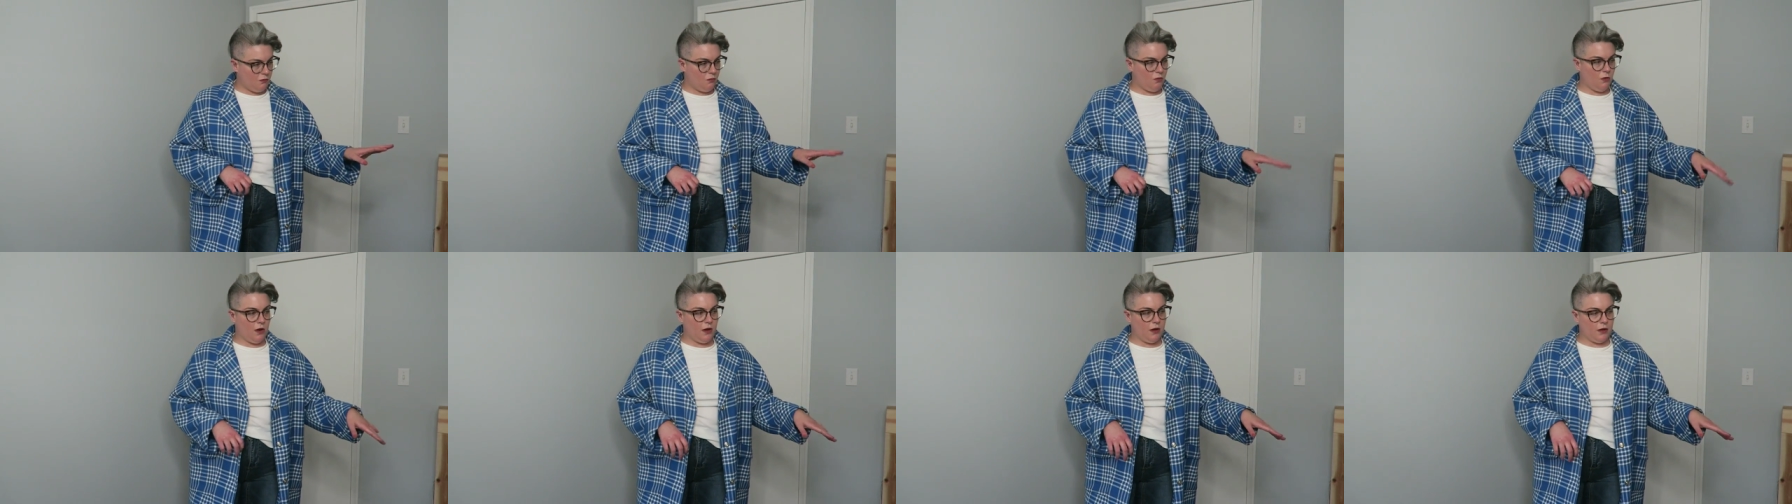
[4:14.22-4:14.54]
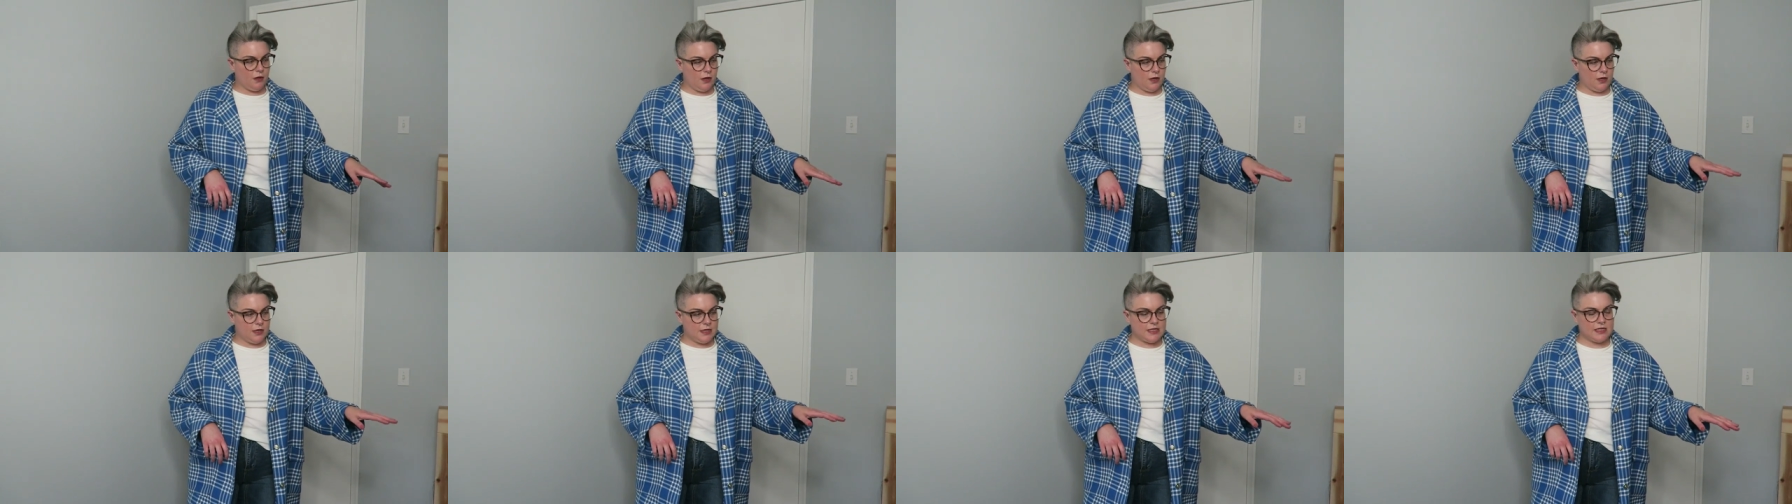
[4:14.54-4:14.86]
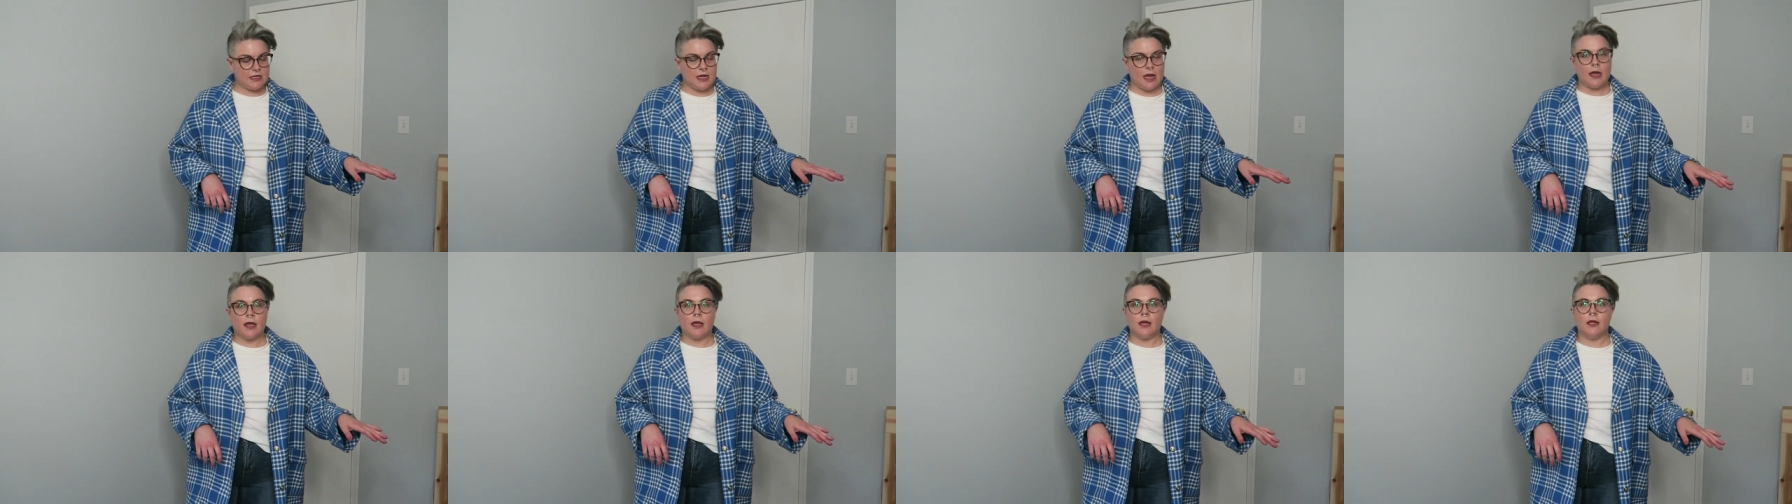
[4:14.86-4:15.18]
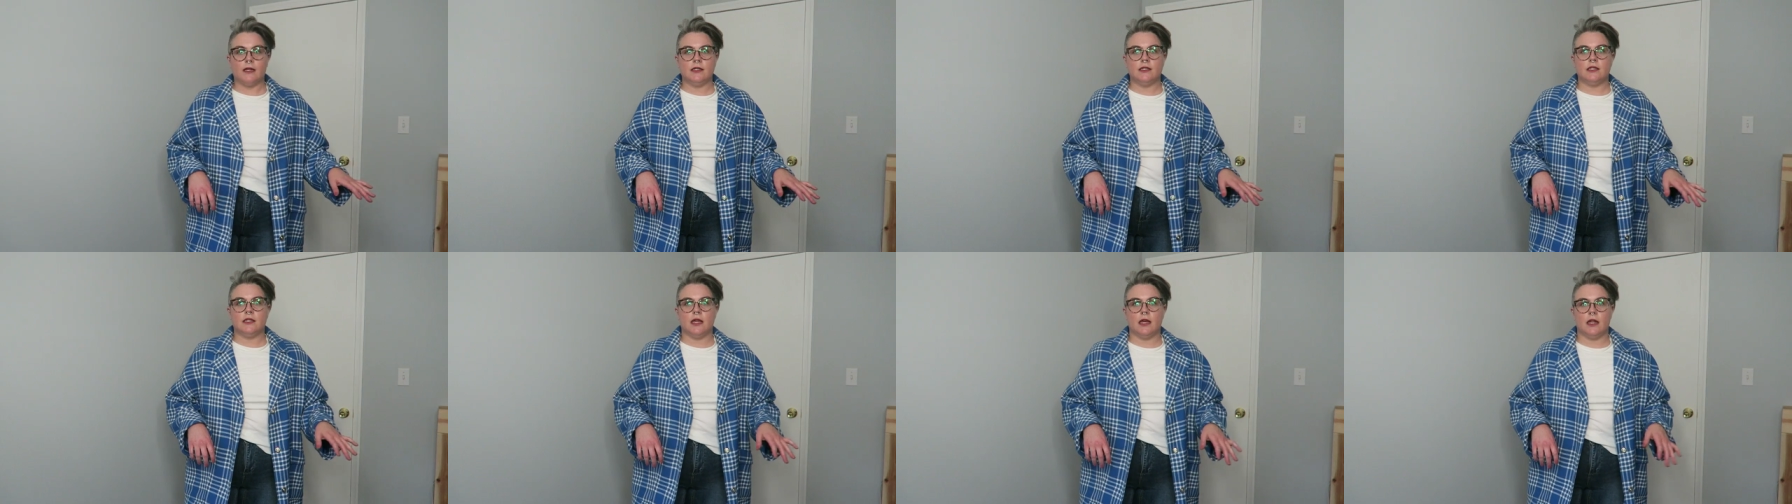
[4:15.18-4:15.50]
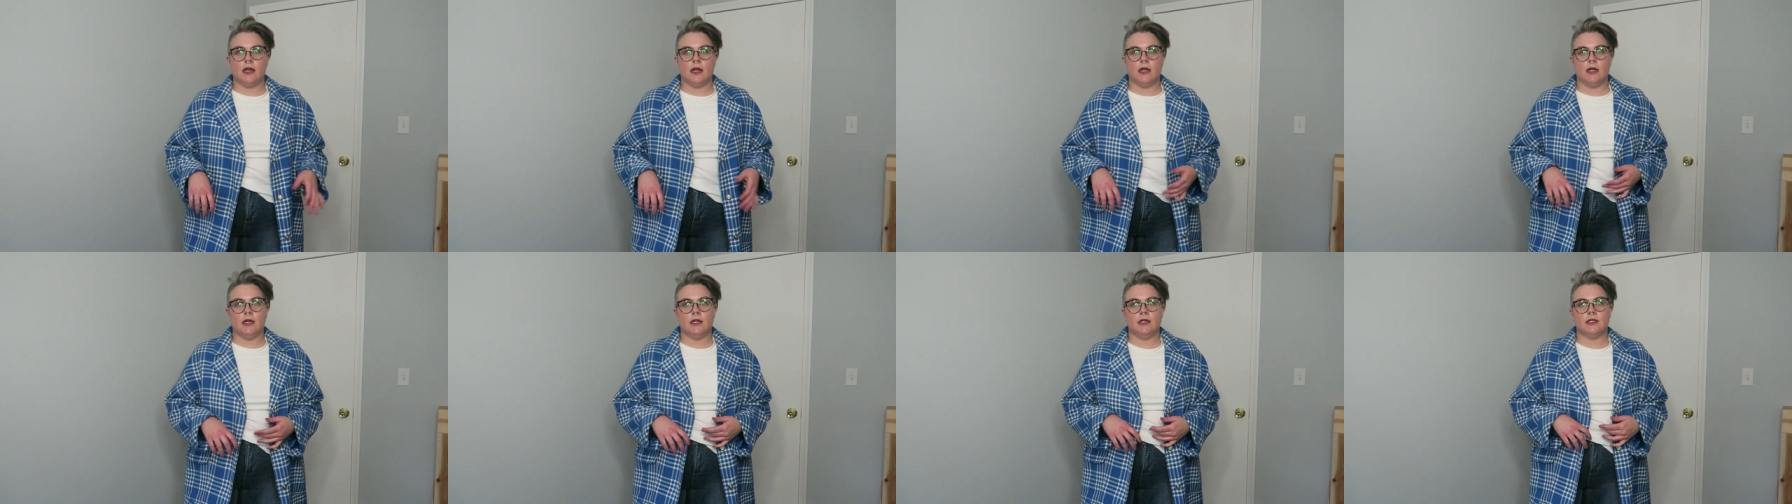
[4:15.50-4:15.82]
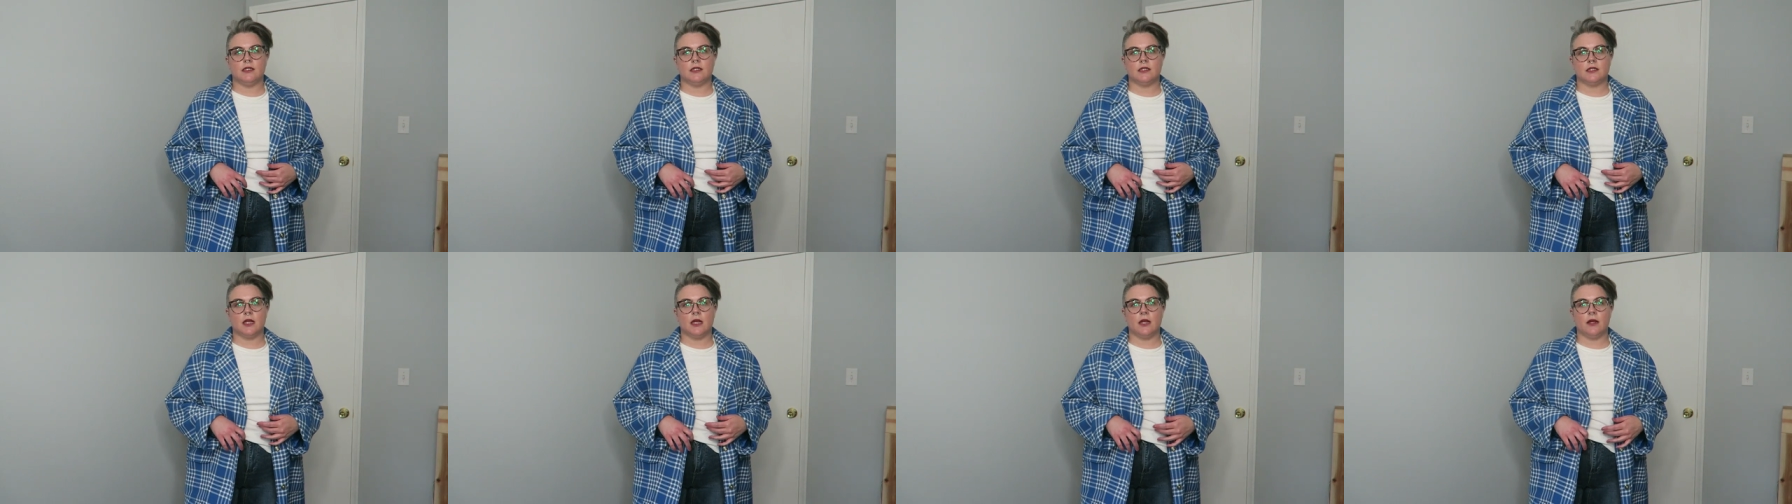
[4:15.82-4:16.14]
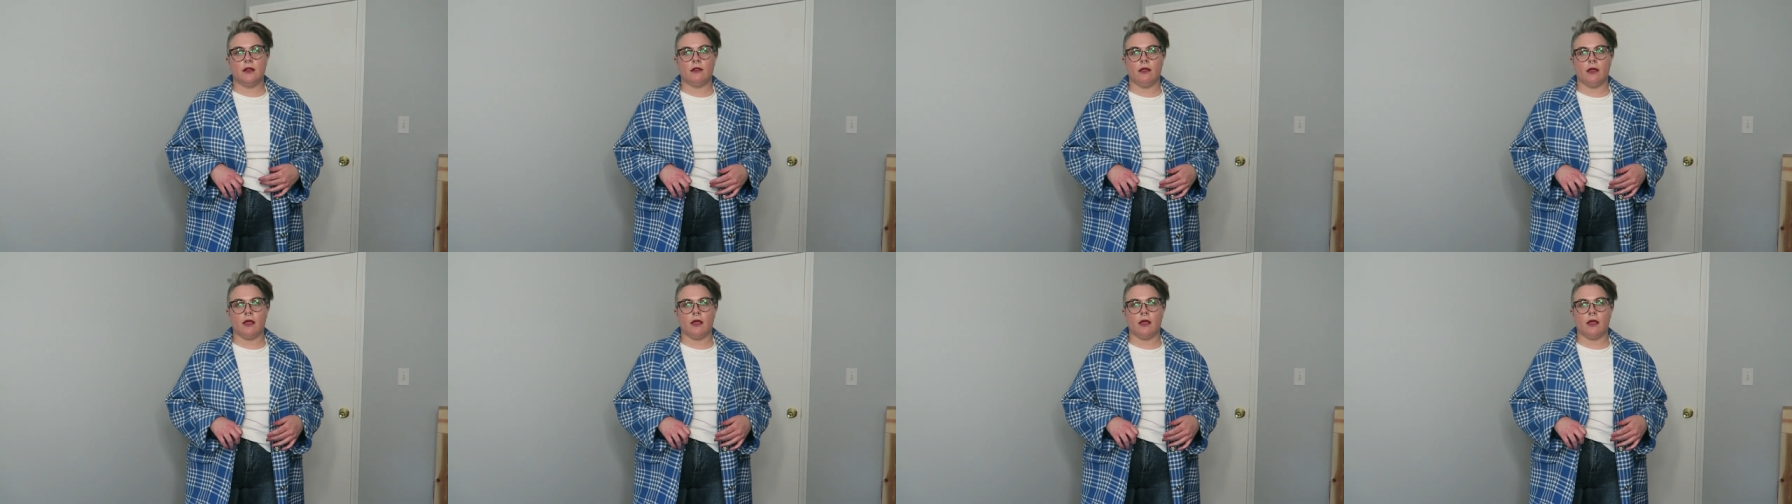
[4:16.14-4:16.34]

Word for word: one in a second that is